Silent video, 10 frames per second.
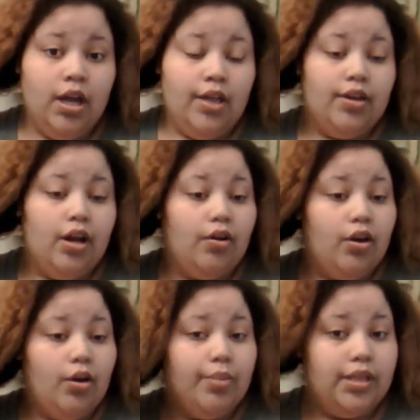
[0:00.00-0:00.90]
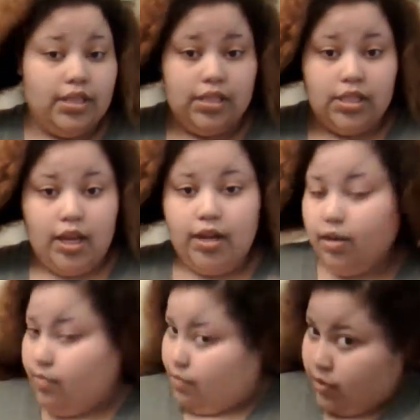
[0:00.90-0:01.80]
pin this side
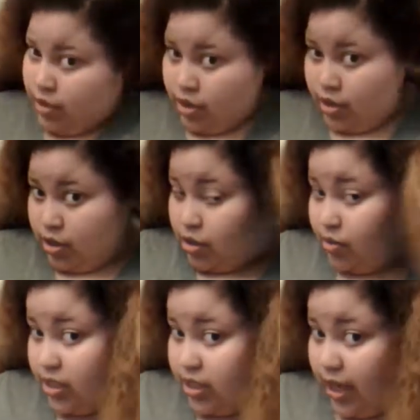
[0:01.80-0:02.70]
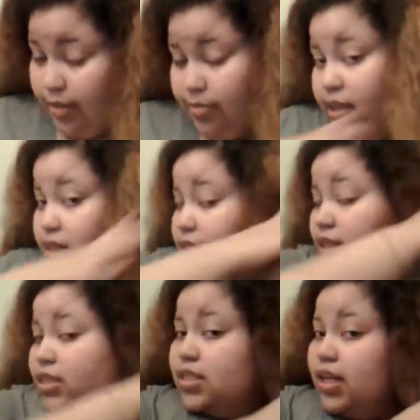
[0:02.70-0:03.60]
up, do the same thing to
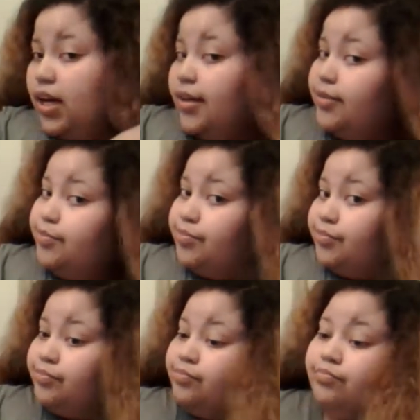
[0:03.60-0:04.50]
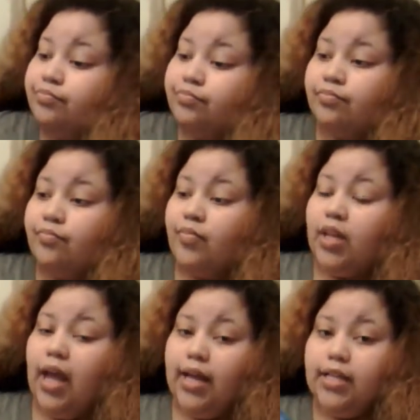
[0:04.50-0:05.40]
this side,
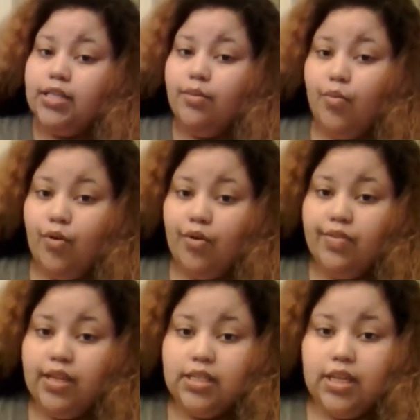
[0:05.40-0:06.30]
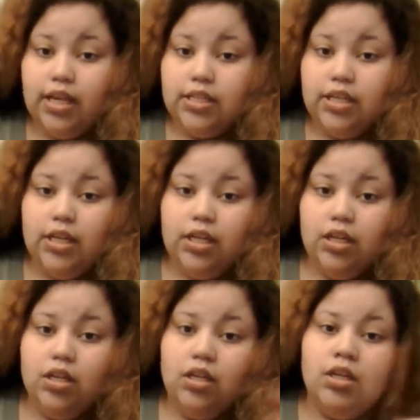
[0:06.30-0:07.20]
add some more of this as needed,
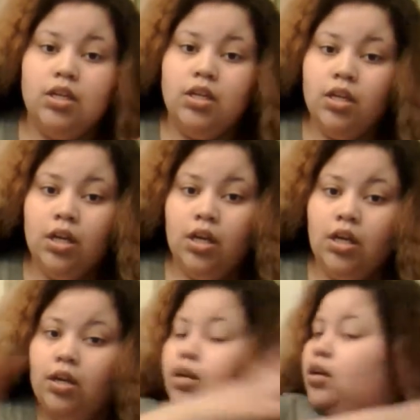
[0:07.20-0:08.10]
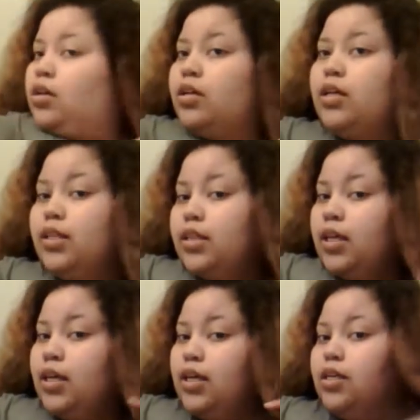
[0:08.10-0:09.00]
get
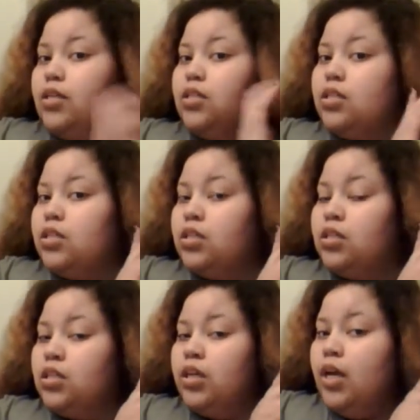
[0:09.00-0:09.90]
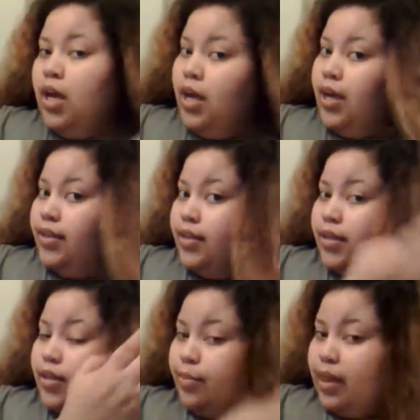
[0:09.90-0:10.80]
the ends, and
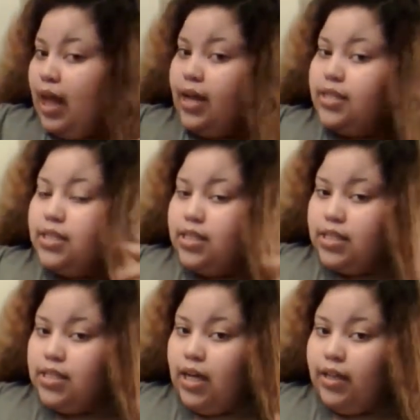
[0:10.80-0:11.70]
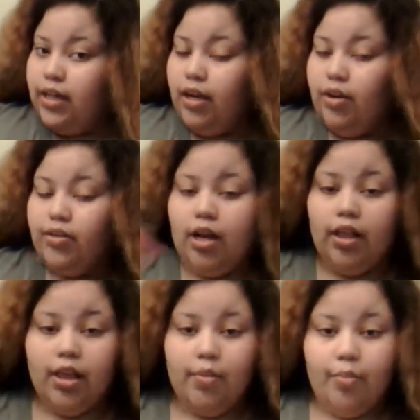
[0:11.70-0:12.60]
then apply it to this side of the hair. Then I'll
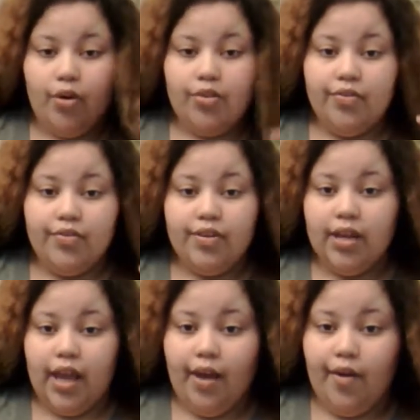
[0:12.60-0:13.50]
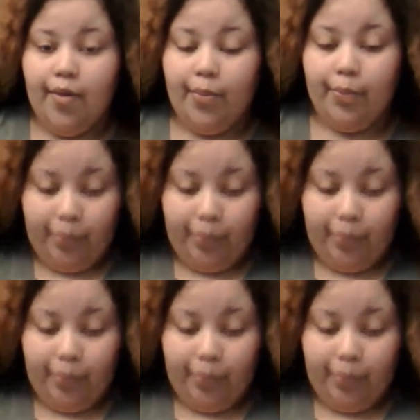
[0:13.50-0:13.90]
let both of it down,